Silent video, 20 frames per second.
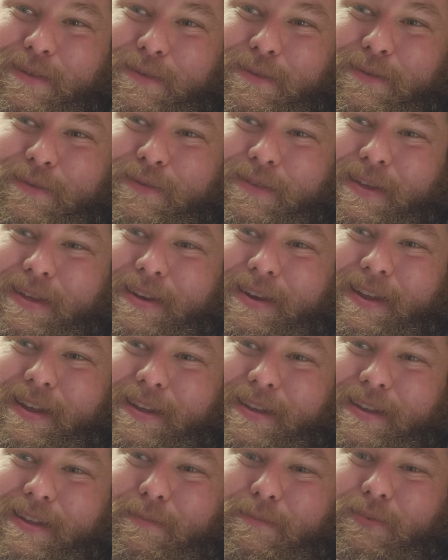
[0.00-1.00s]
We'll find
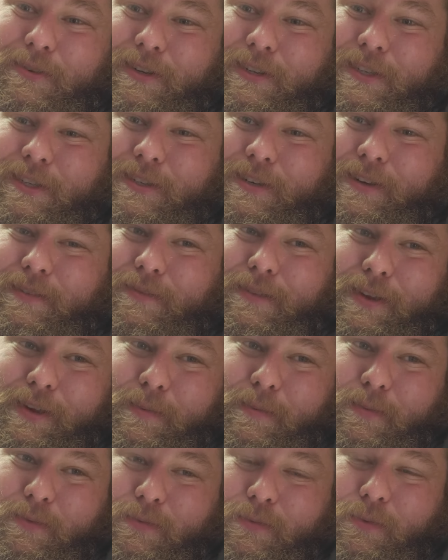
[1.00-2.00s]
out. I'm pretty sure I've done
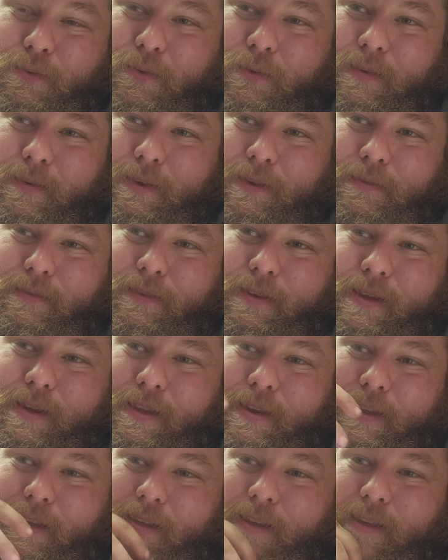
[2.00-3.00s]
it before, but if
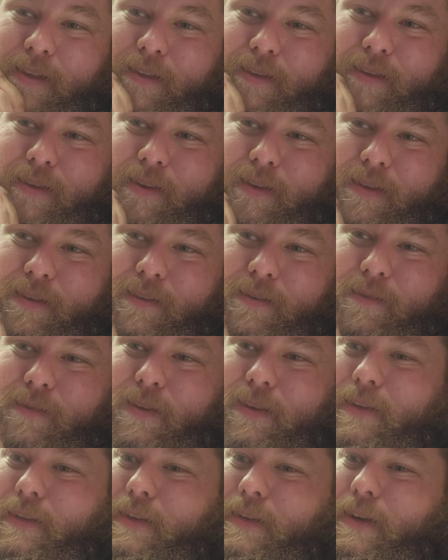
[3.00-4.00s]
not, you know, we
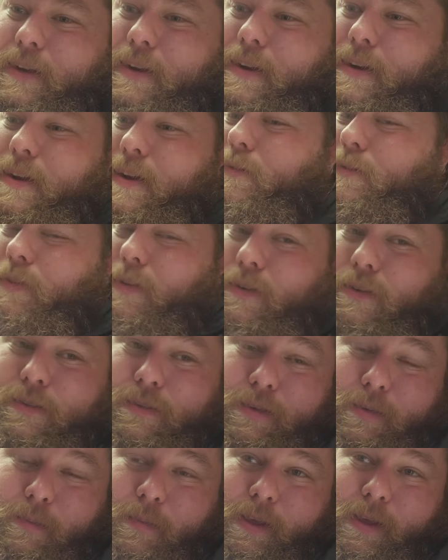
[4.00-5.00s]
ain't scared. We'll figure
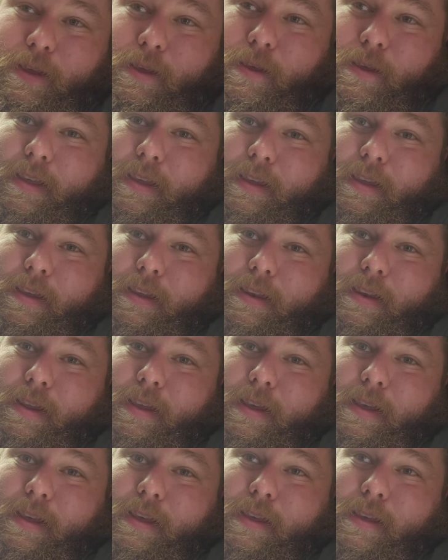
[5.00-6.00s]
something out. And
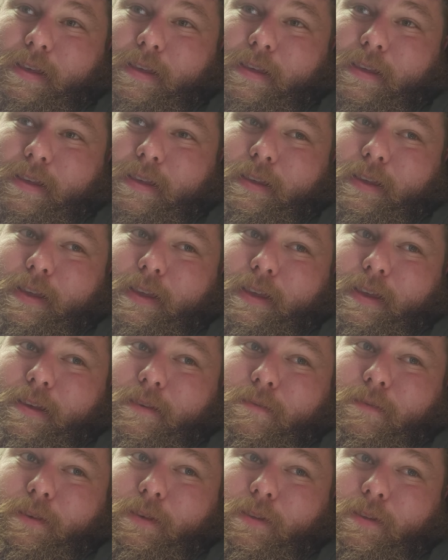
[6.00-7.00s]
yeah,
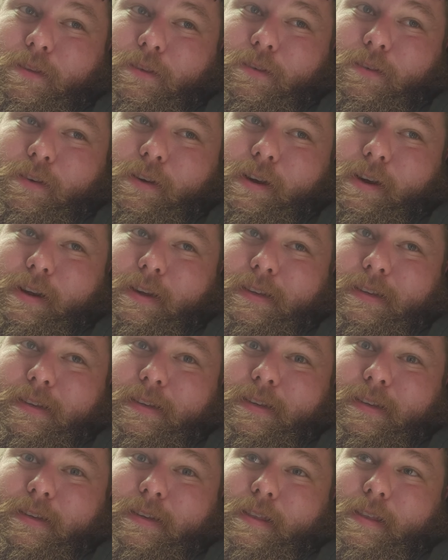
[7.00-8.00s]
fill the
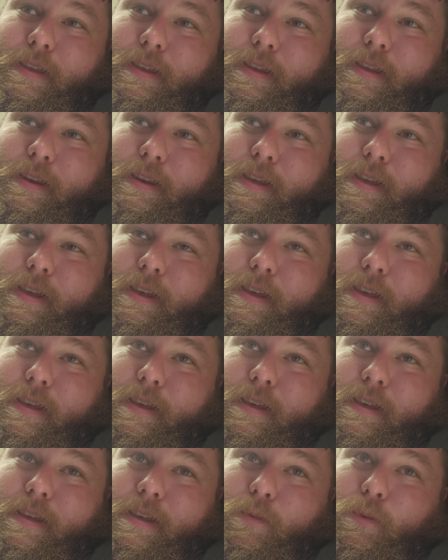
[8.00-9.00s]
trans. Then
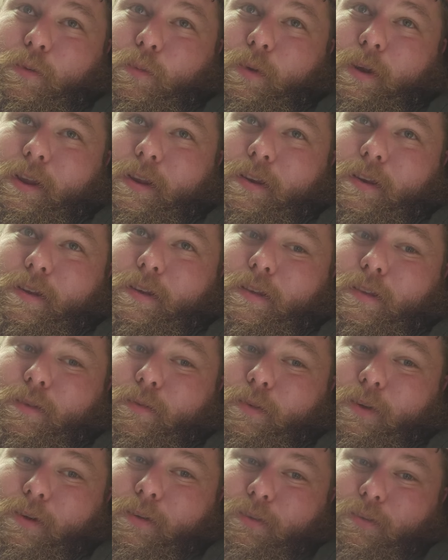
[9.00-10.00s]
we're waiting on the
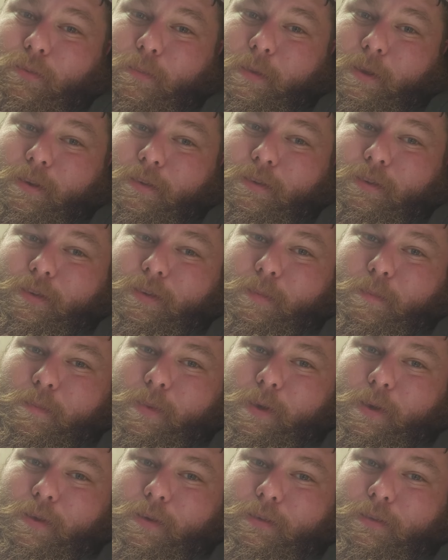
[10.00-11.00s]
rear suspension
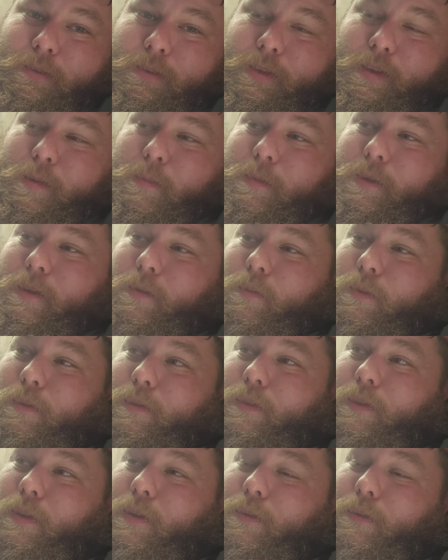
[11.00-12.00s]
components to come in.
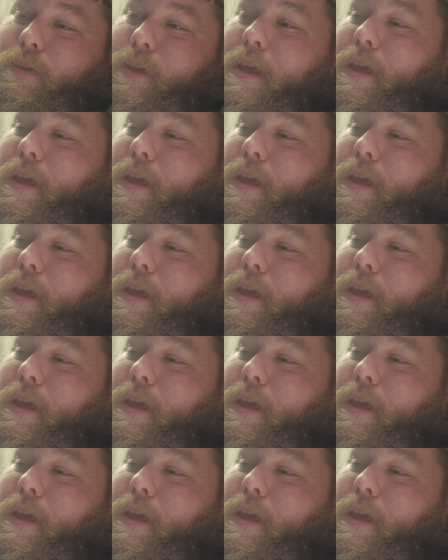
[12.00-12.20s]
Once those